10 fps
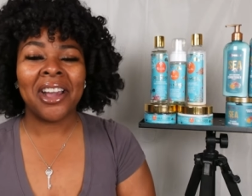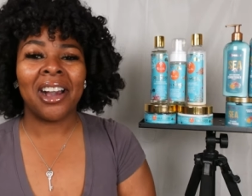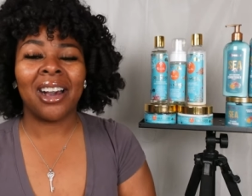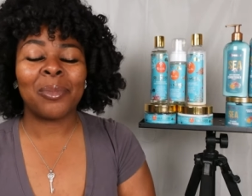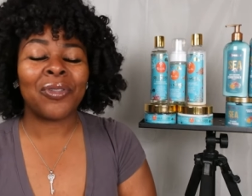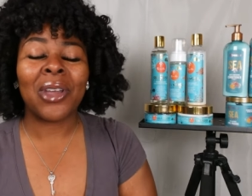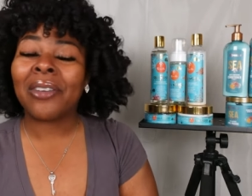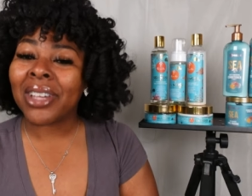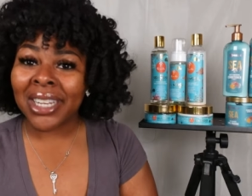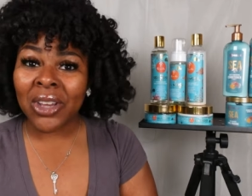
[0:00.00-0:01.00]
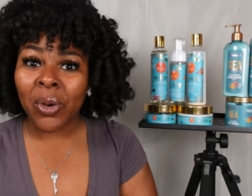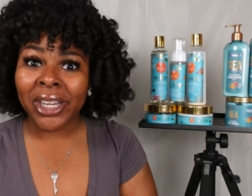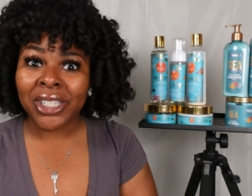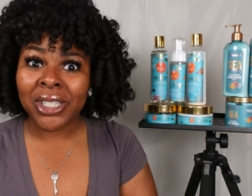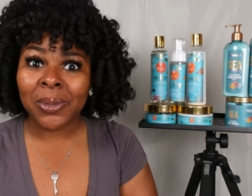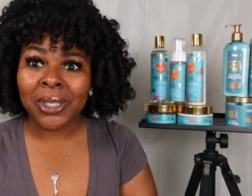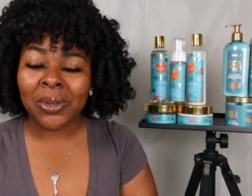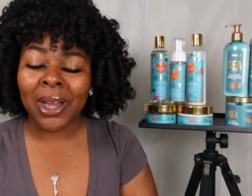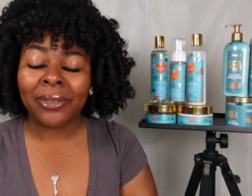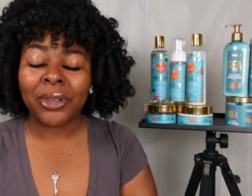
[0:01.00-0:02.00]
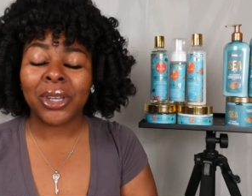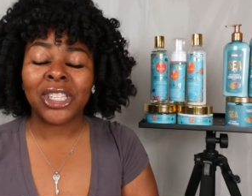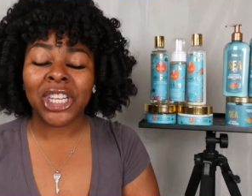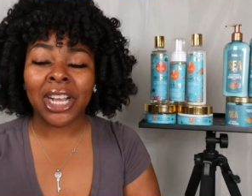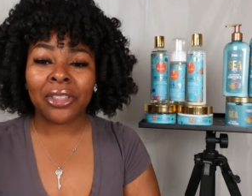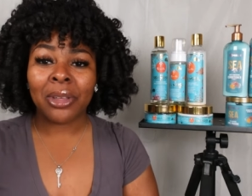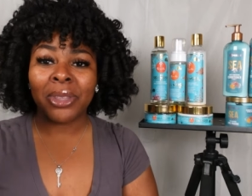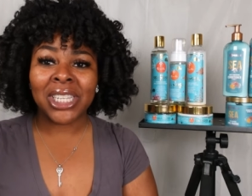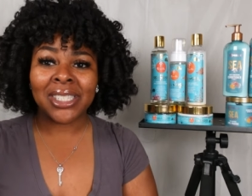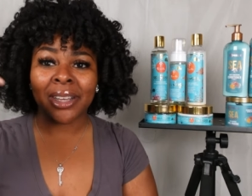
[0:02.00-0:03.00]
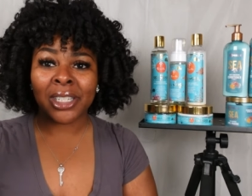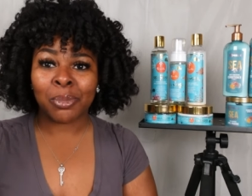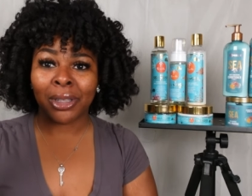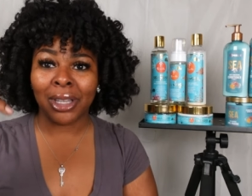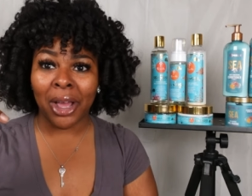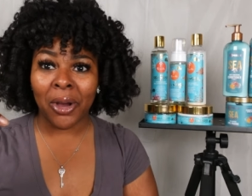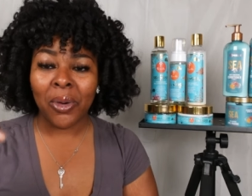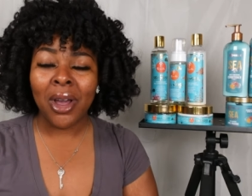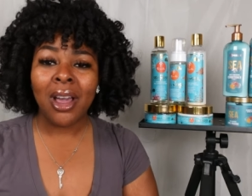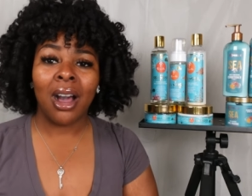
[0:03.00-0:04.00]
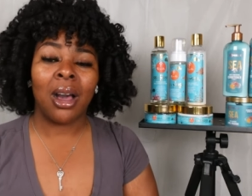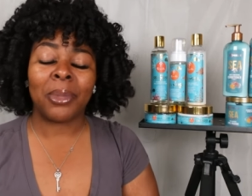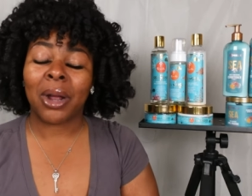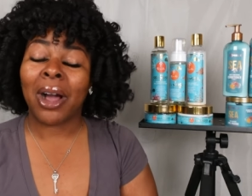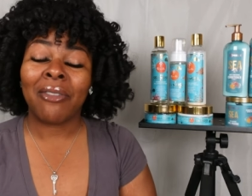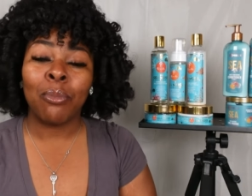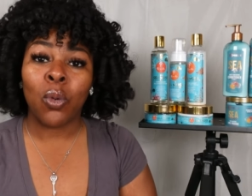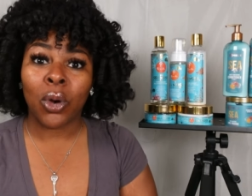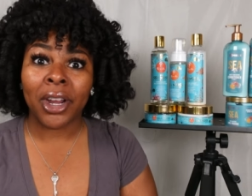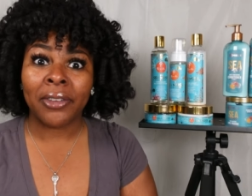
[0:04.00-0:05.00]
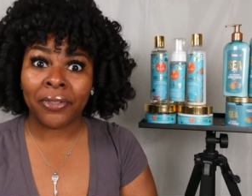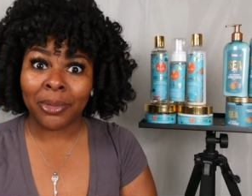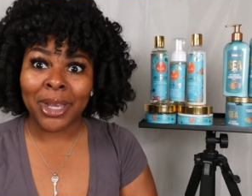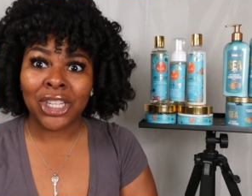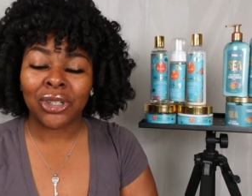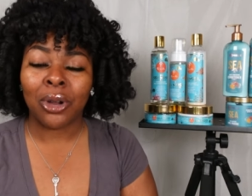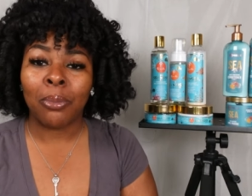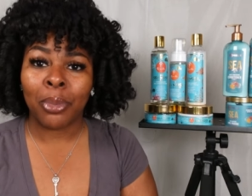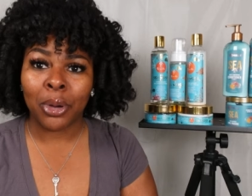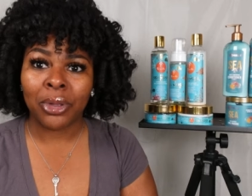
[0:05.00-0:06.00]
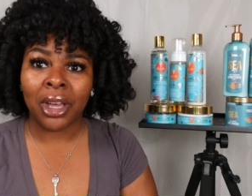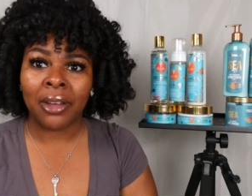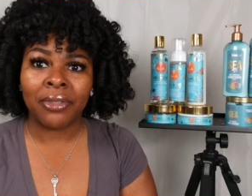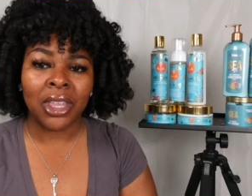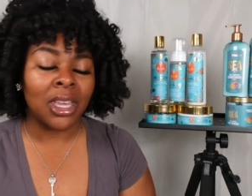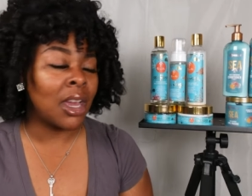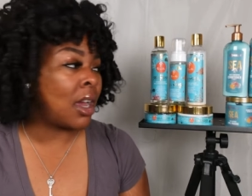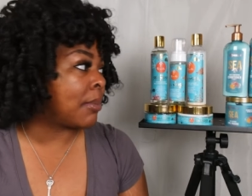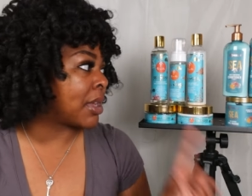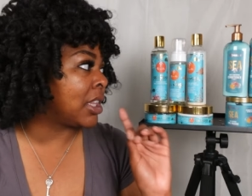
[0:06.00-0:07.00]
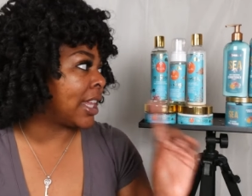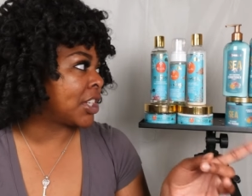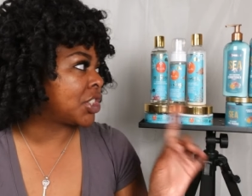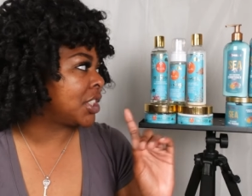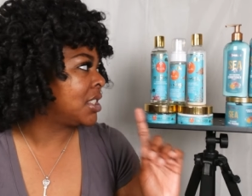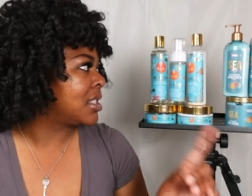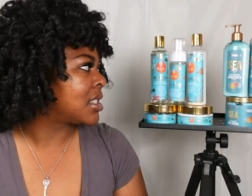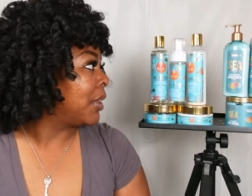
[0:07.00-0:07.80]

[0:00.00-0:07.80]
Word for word: Um, if you have any questions whatsoever, you can check out the details below. Um, and I'll have more information on both of the um, collections.